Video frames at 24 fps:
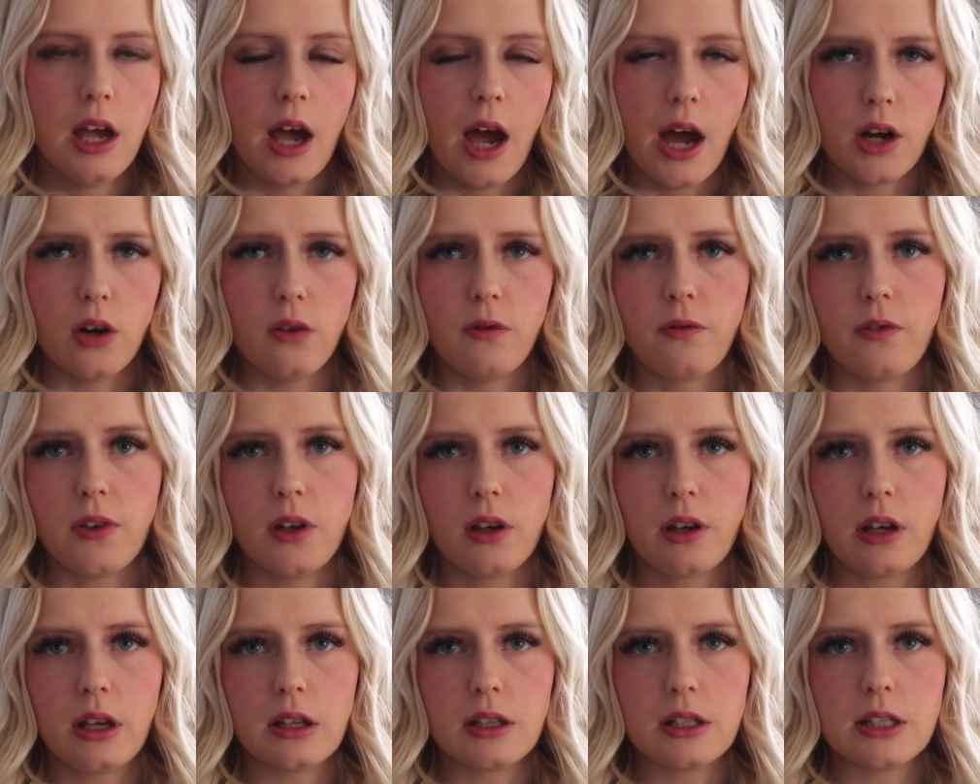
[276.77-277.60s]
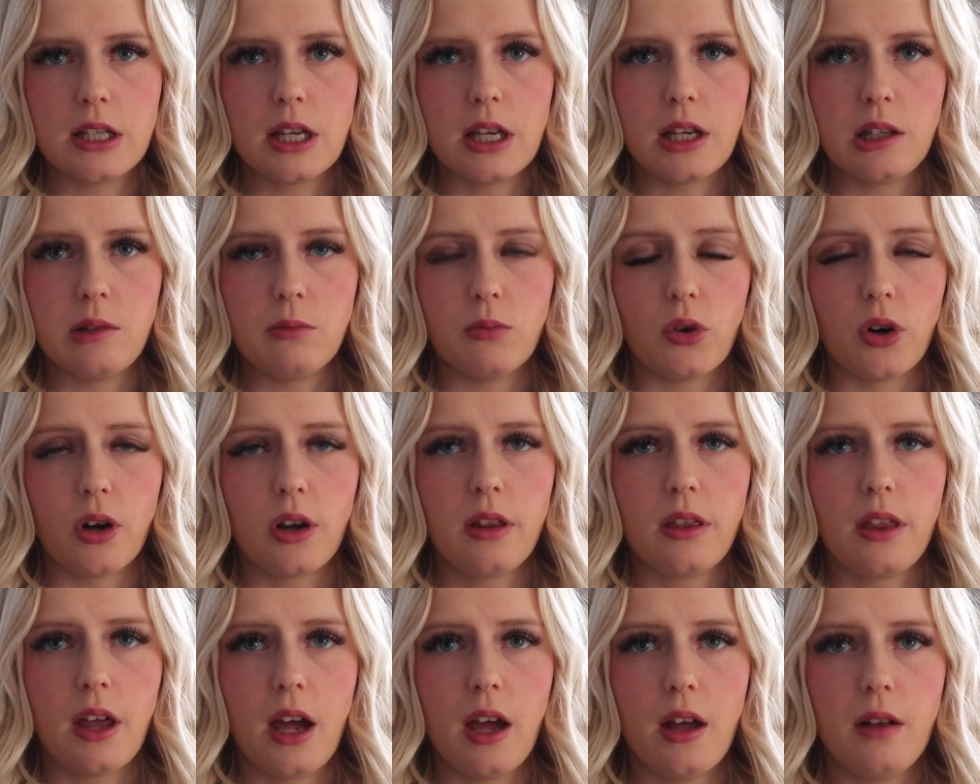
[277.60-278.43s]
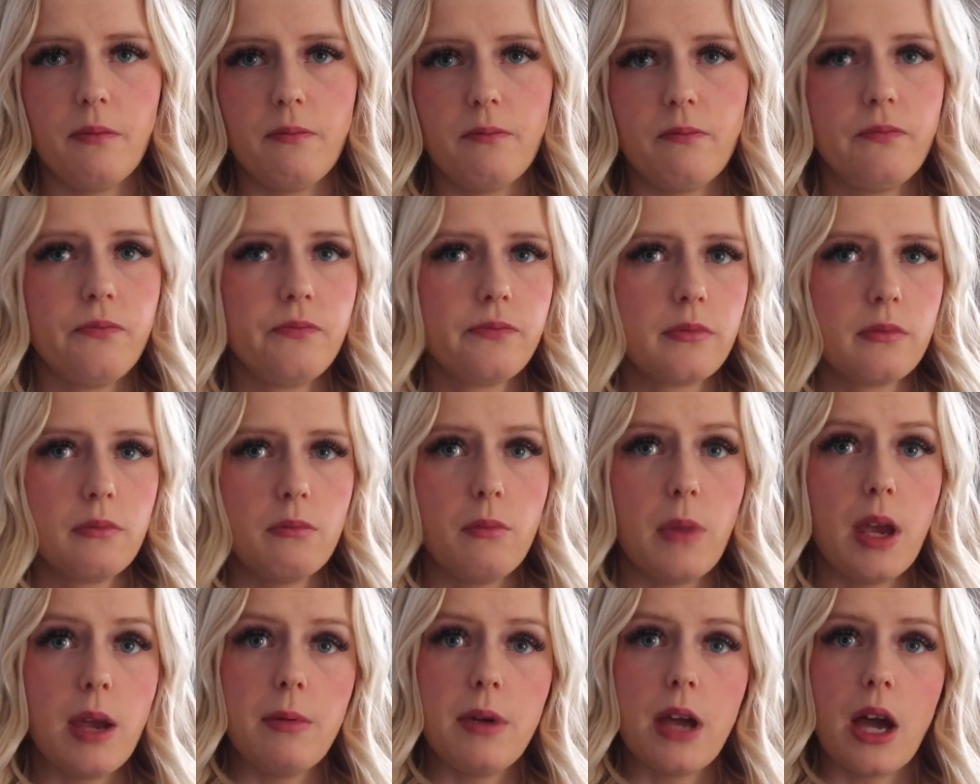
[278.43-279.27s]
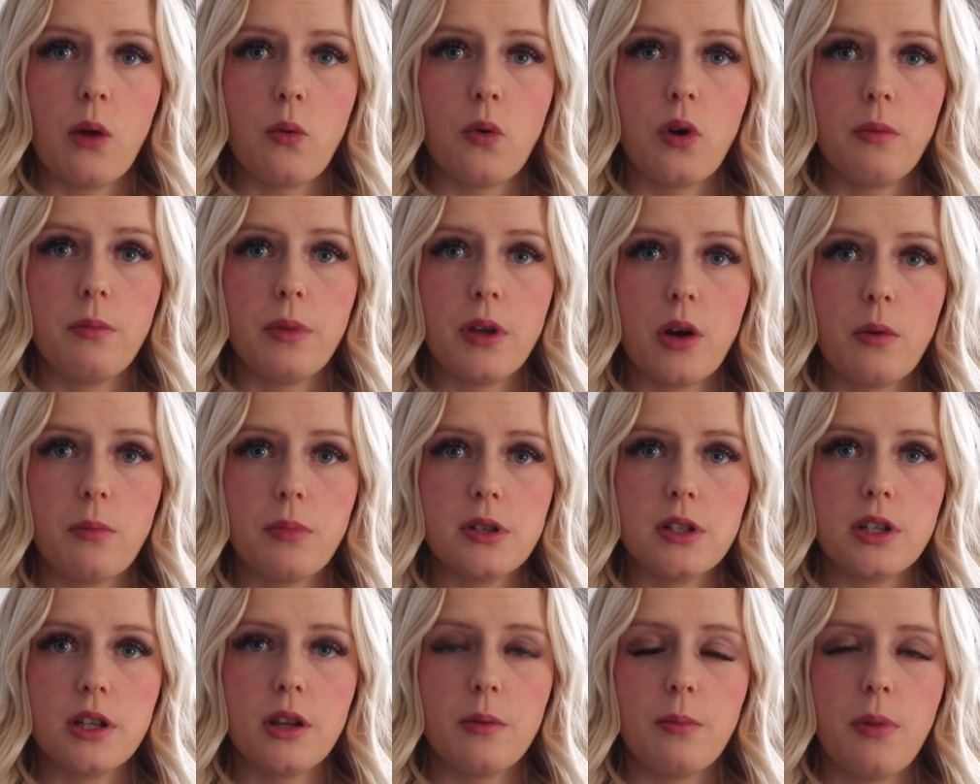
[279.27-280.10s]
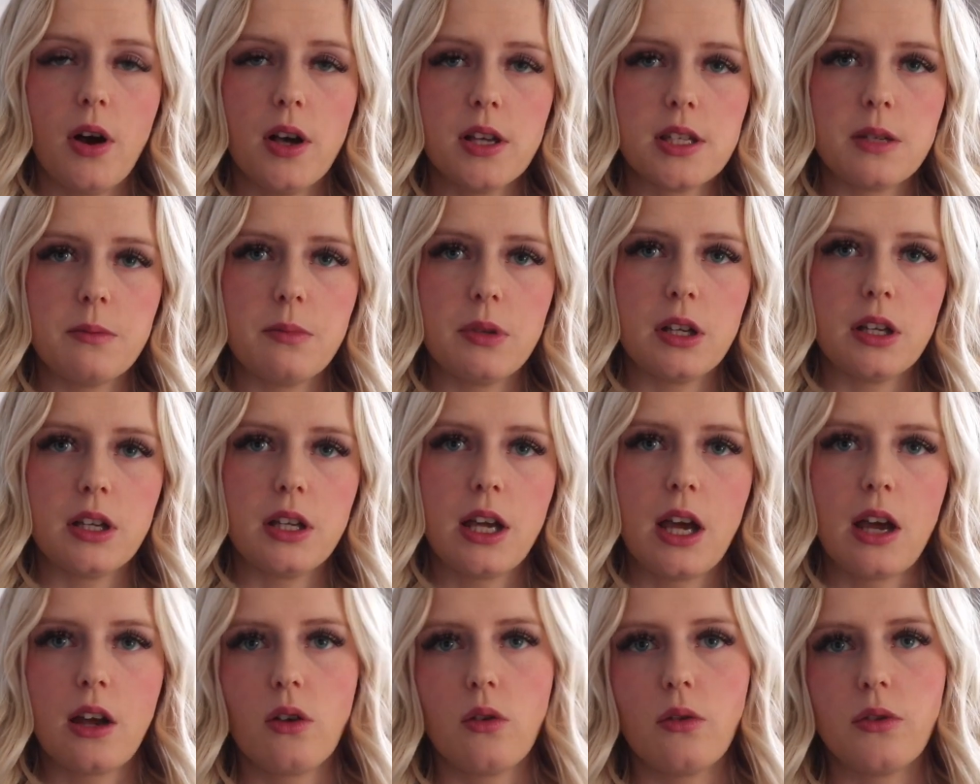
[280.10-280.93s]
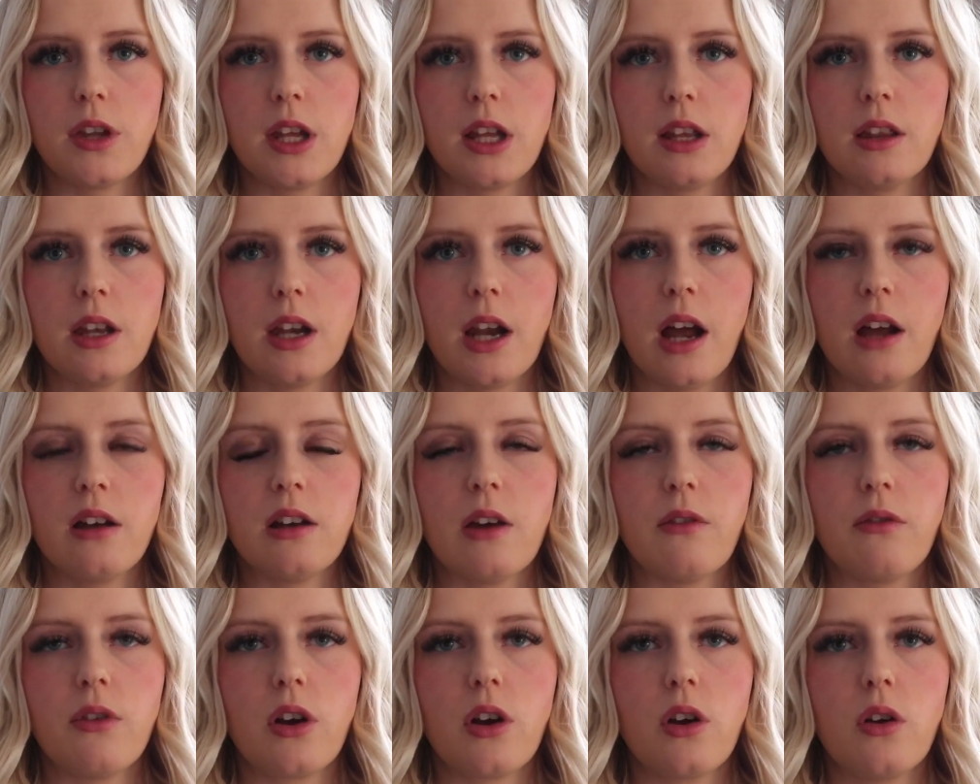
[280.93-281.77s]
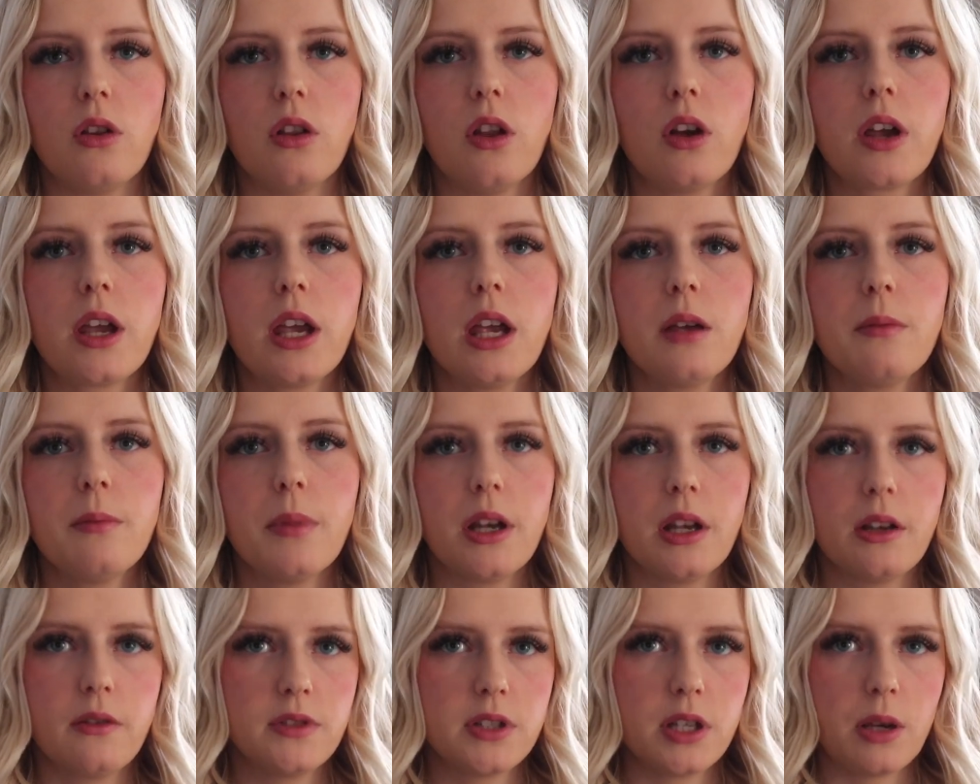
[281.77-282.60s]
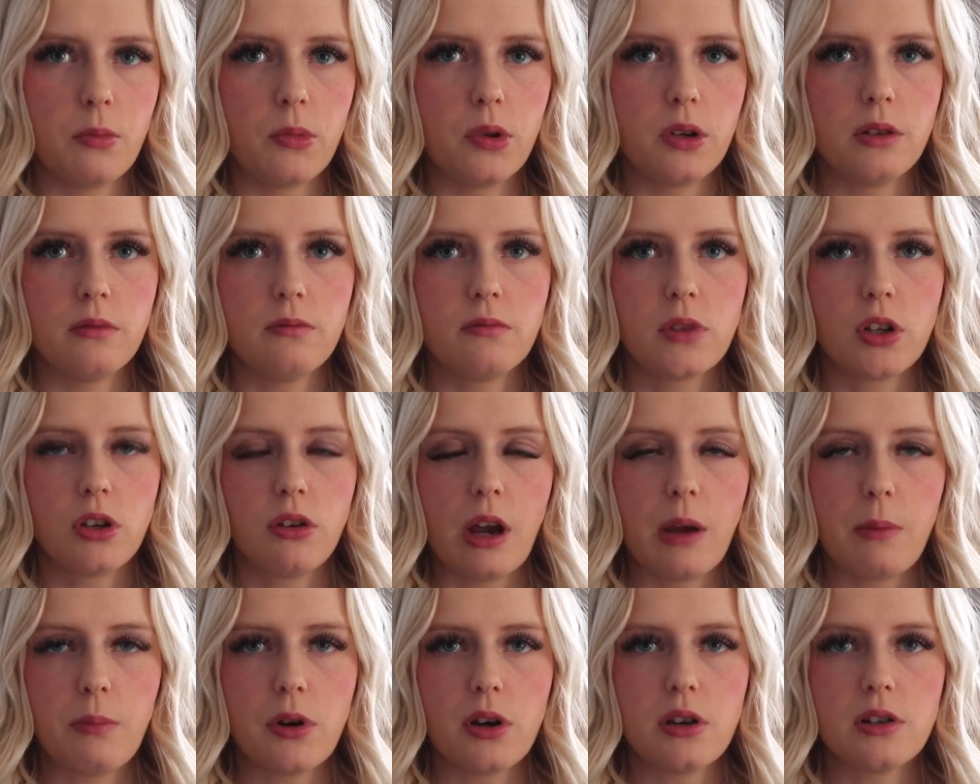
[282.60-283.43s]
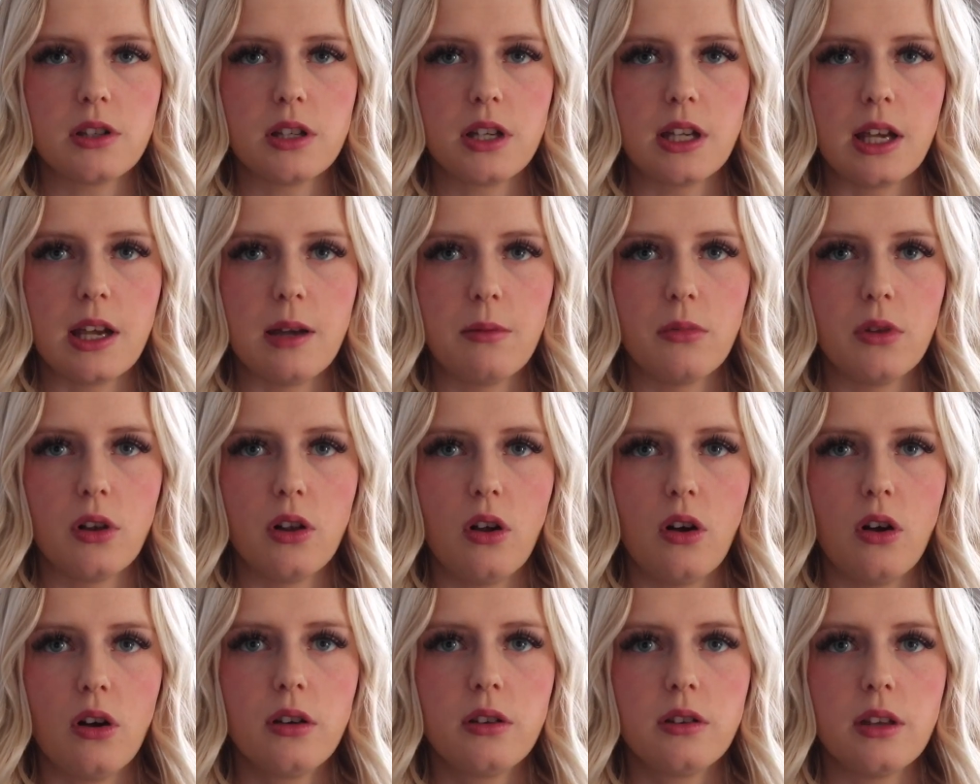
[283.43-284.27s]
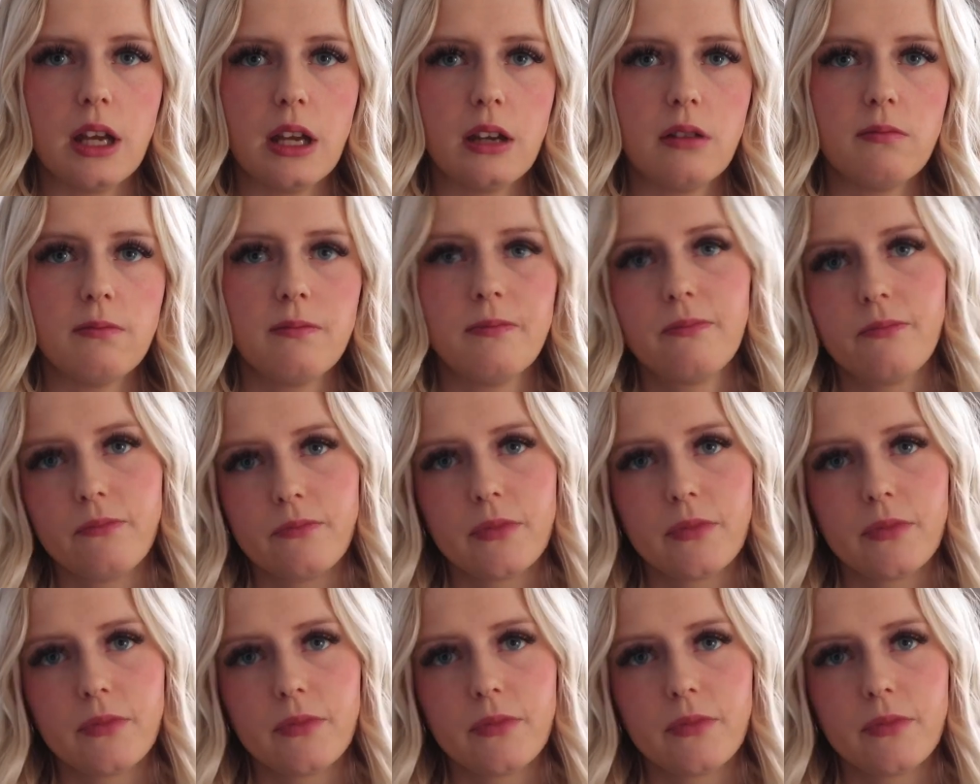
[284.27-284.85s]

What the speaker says: I don't feel guilty anymore, that maybe I will be open to the possibility. I don't think that I'd ever go looking, but if the right person came along, then